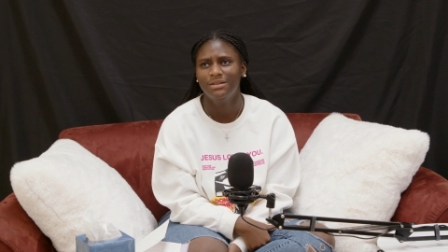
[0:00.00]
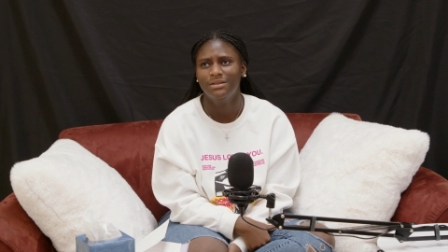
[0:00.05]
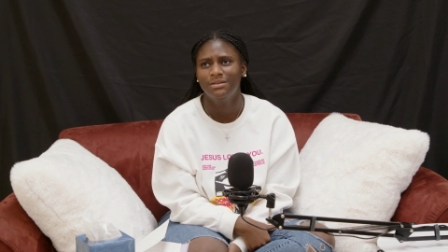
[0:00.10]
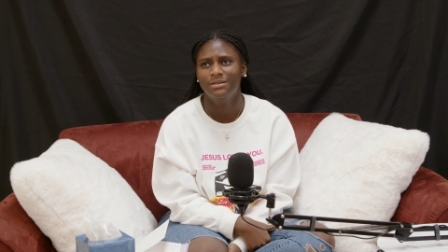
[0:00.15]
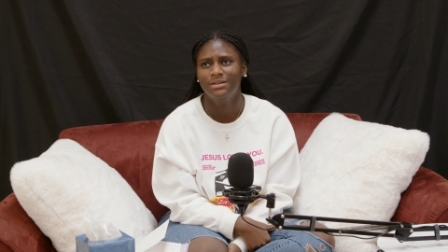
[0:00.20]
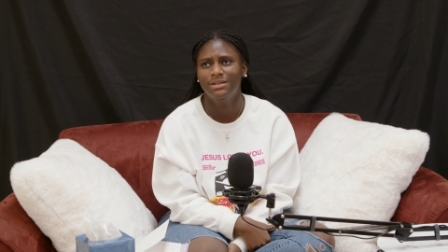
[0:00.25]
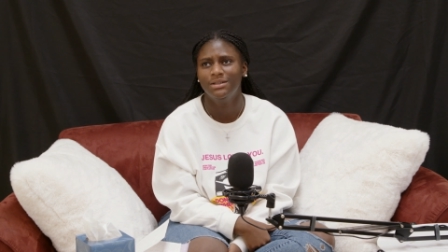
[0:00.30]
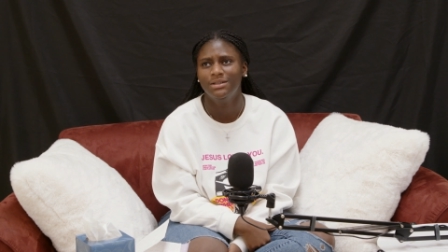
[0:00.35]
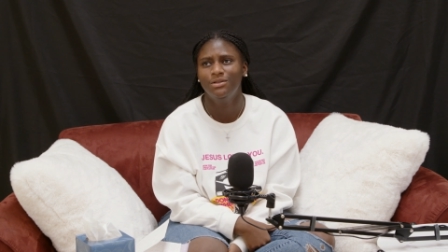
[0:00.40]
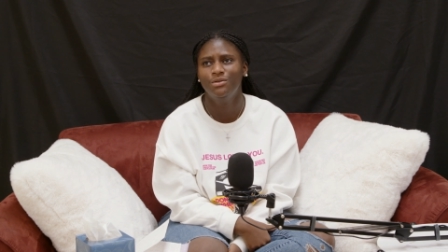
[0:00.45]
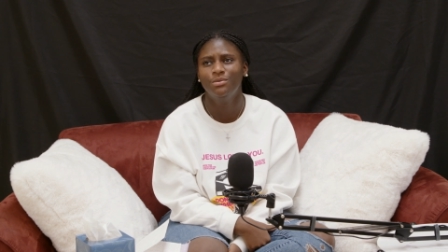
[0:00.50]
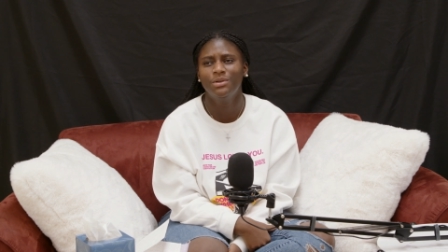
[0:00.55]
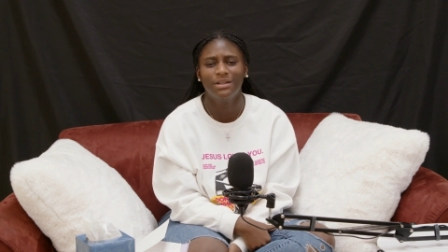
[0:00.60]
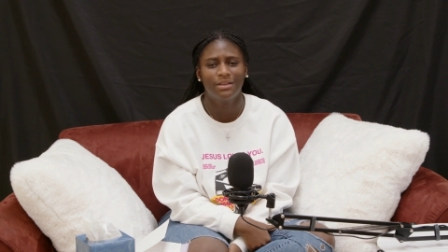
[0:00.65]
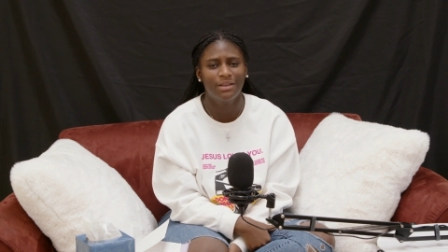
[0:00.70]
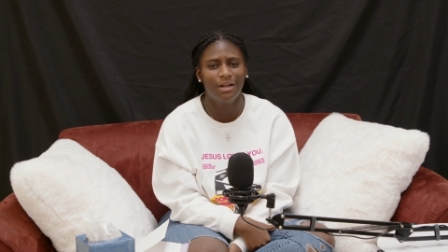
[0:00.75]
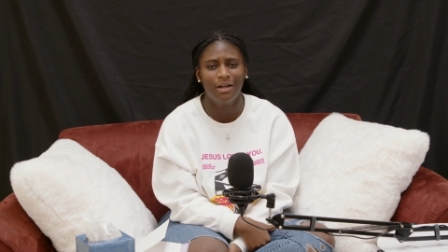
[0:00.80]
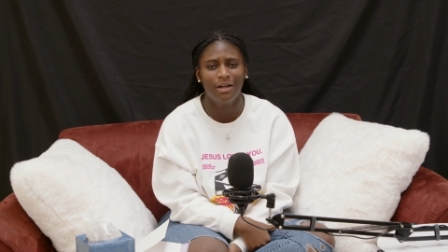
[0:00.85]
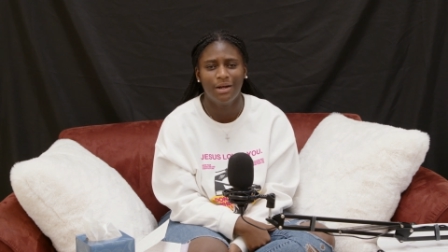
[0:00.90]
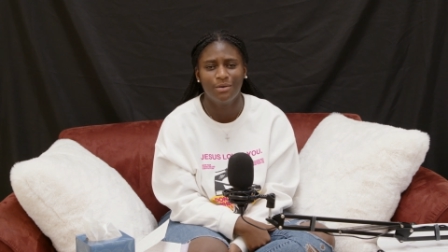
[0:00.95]
you would have
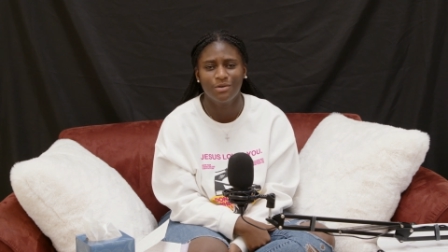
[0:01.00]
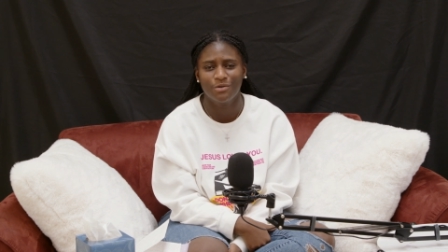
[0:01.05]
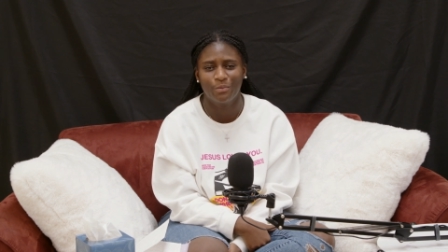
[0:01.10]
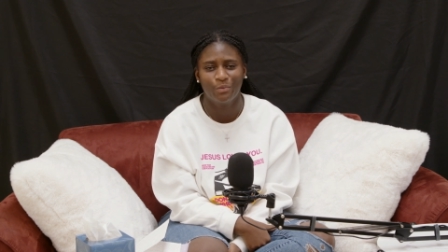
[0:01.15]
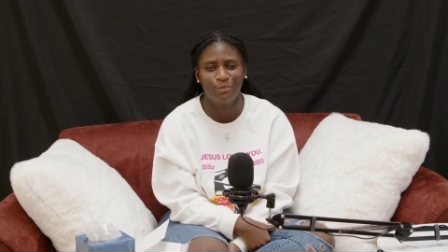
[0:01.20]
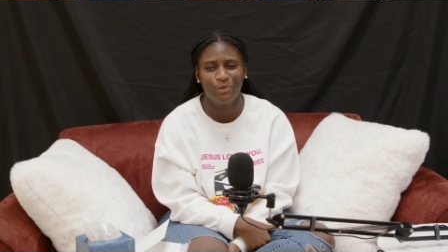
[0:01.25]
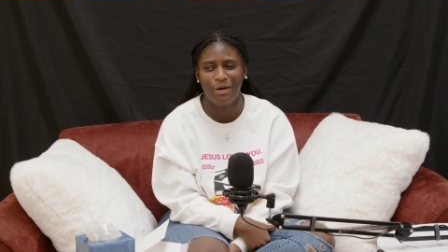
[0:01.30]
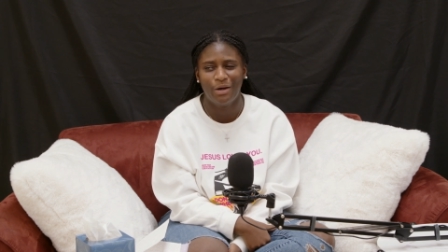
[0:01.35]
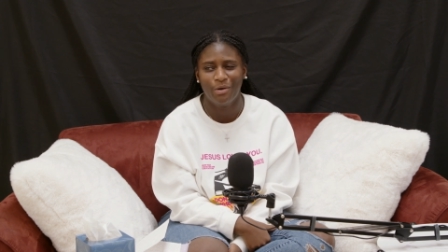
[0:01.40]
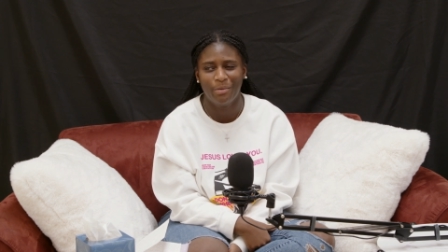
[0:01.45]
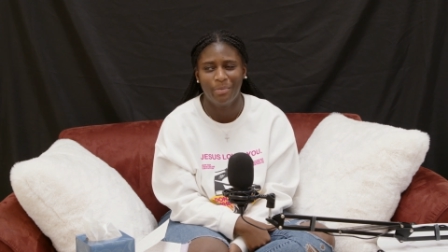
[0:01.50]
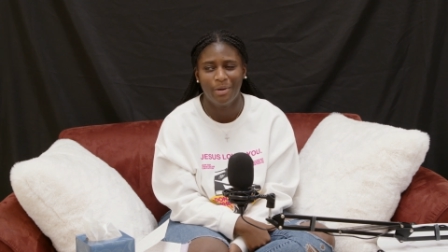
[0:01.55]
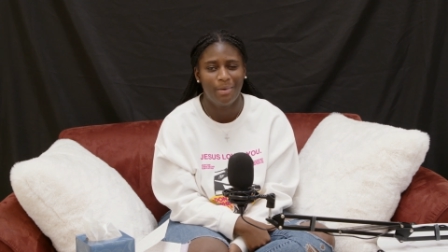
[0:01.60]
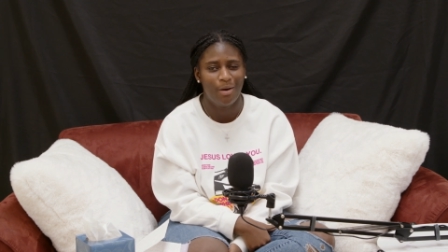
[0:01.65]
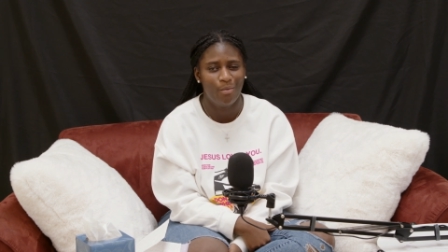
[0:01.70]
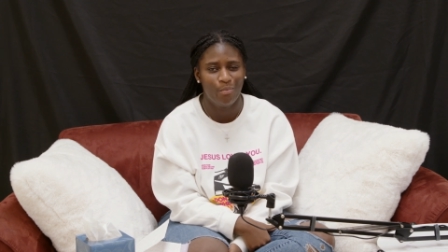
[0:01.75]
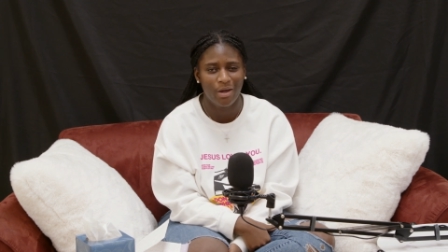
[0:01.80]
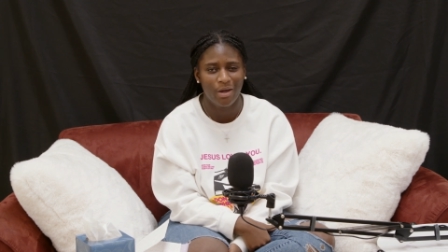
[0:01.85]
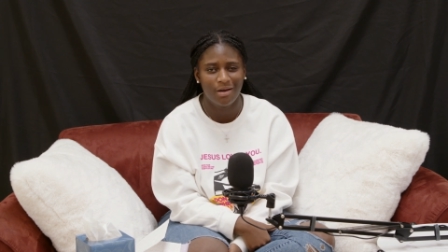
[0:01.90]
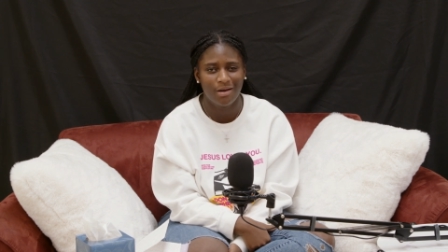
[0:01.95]
thought that would have been my
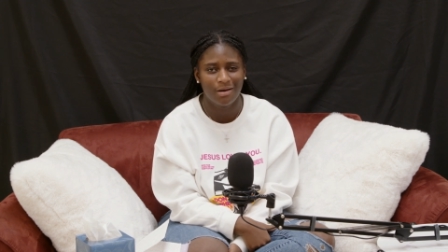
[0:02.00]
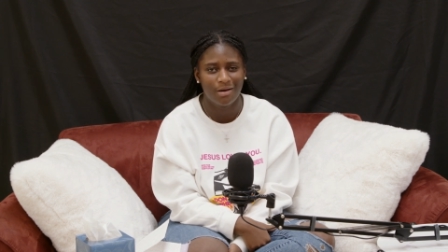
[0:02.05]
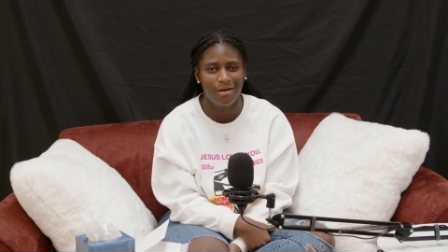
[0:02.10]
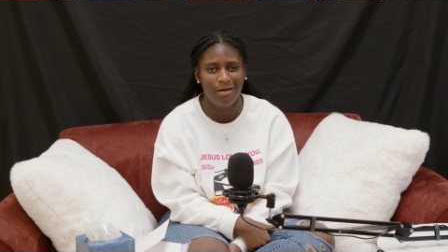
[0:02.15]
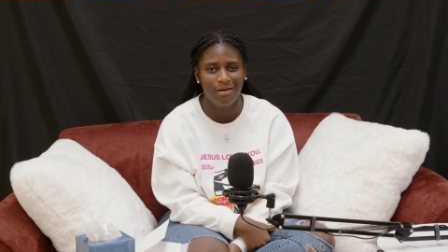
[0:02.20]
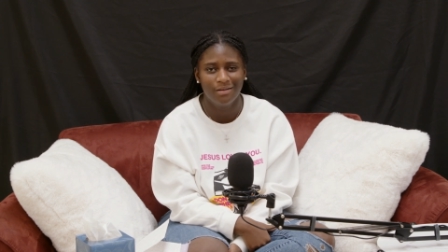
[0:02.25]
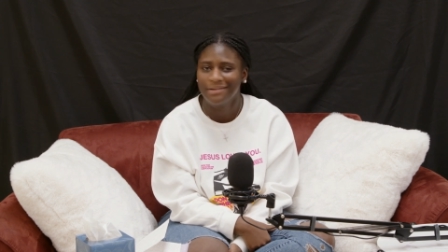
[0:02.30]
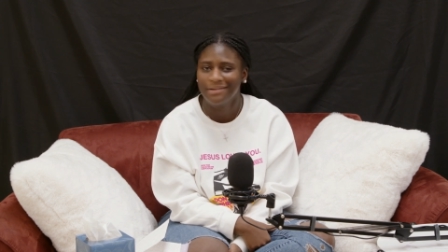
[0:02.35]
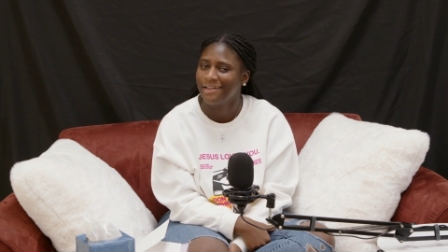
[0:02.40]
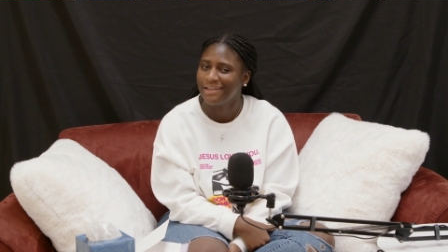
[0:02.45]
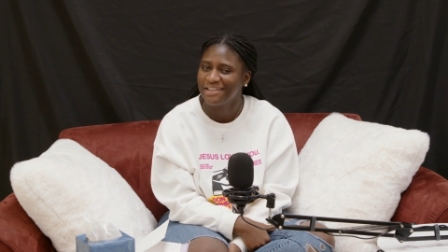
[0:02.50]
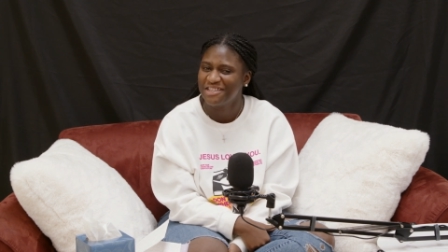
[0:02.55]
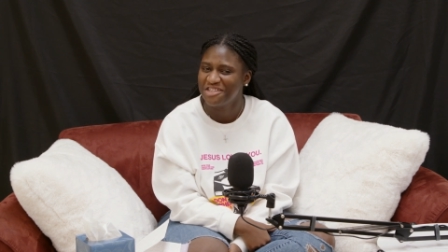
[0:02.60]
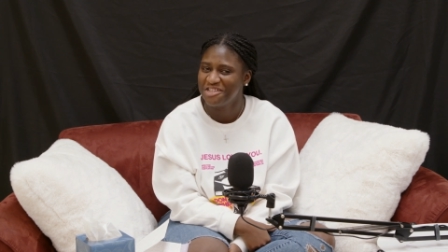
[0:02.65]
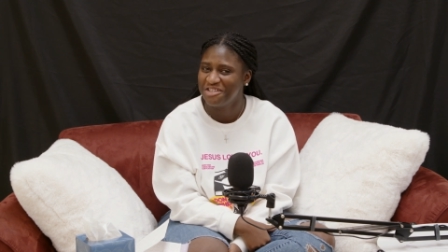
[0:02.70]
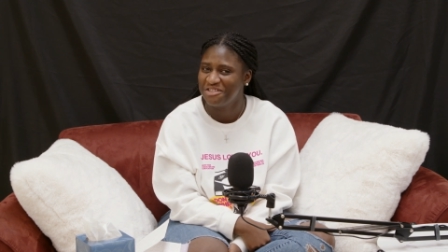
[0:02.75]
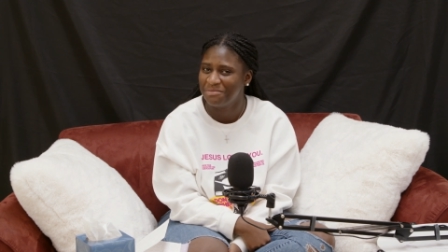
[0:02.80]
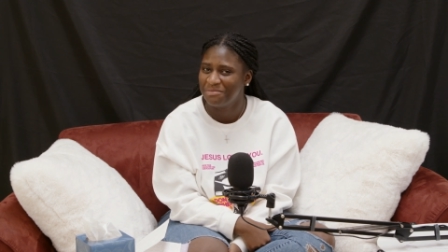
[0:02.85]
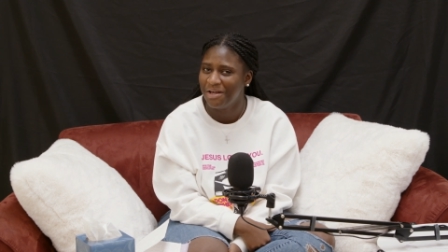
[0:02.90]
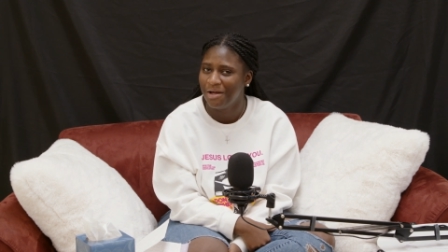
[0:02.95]
wake-up call to, like, seek
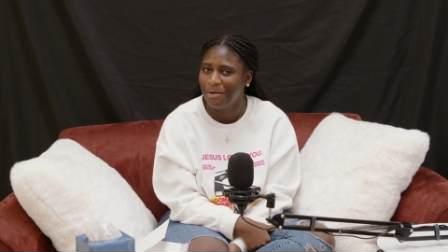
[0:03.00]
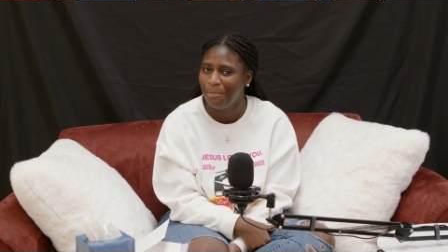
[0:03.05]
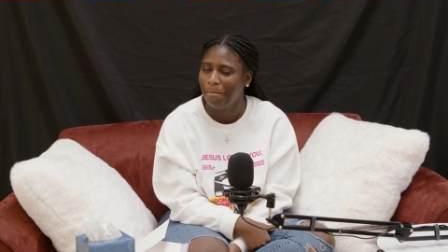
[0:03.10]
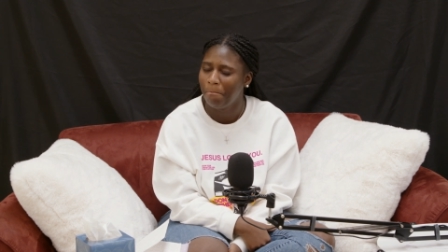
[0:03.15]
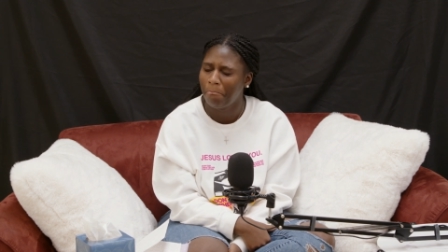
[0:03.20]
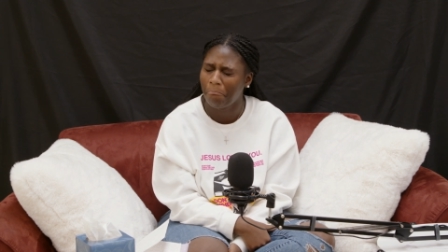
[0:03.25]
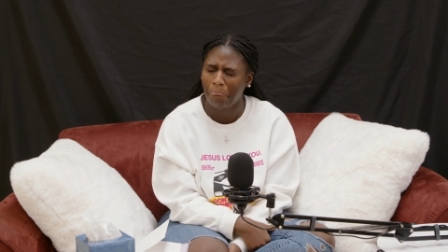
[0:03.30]
some help.